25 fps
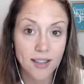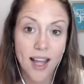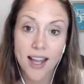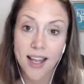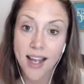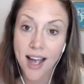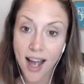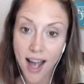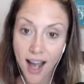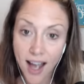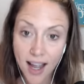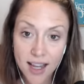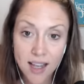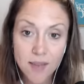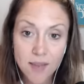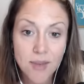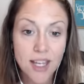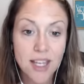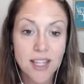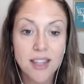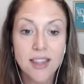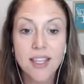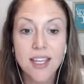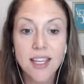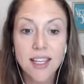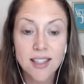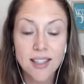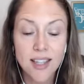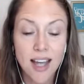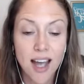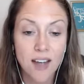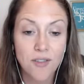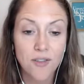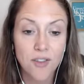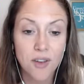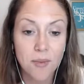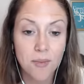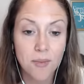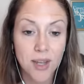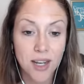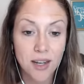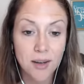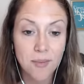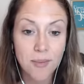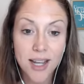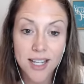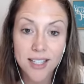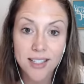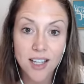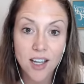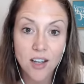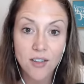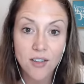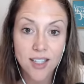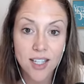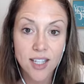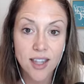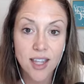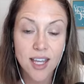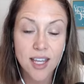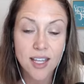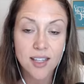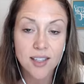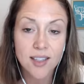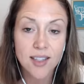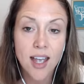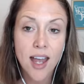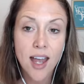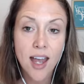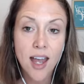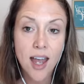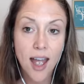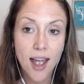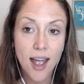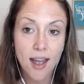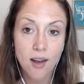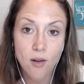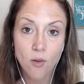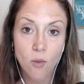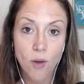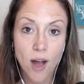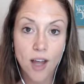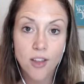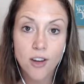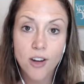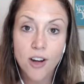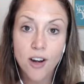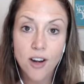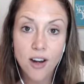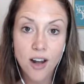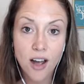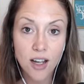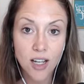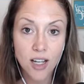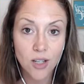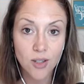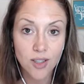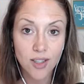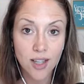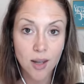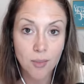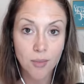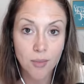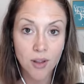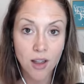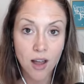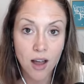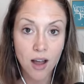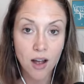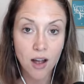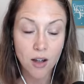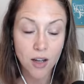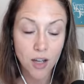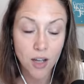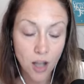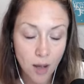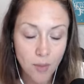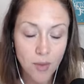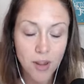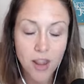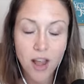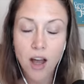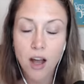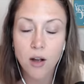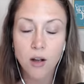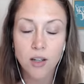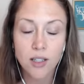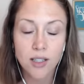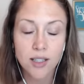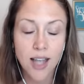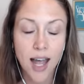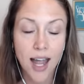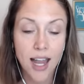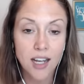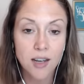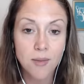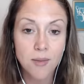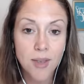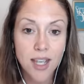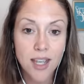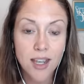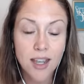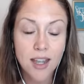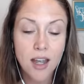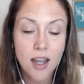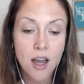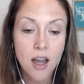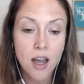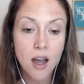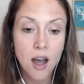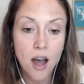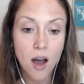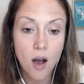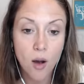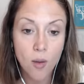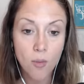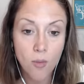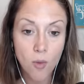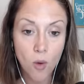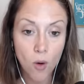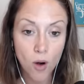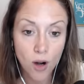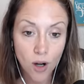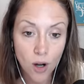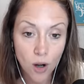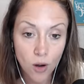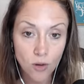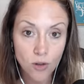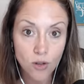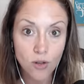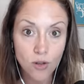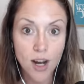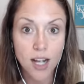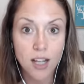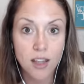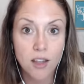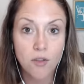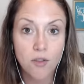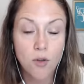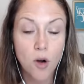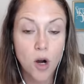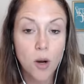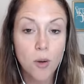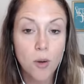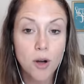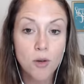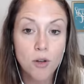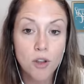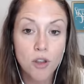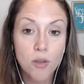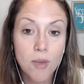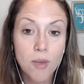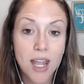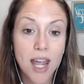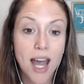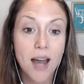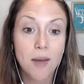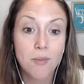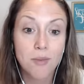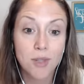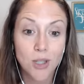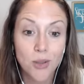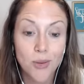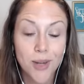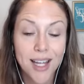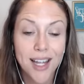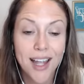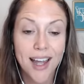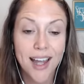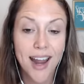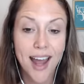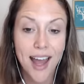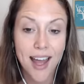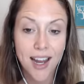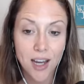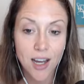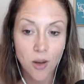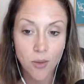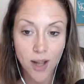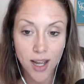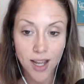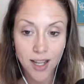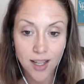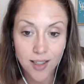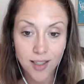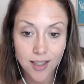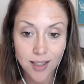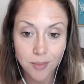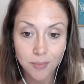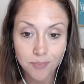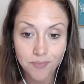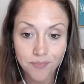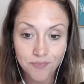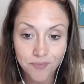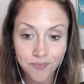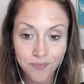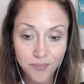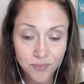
Like I am in this. I've committed myself to this. And whether or not you step along, come alongside me, um, or go directly forward with me, I'm doing it anyways.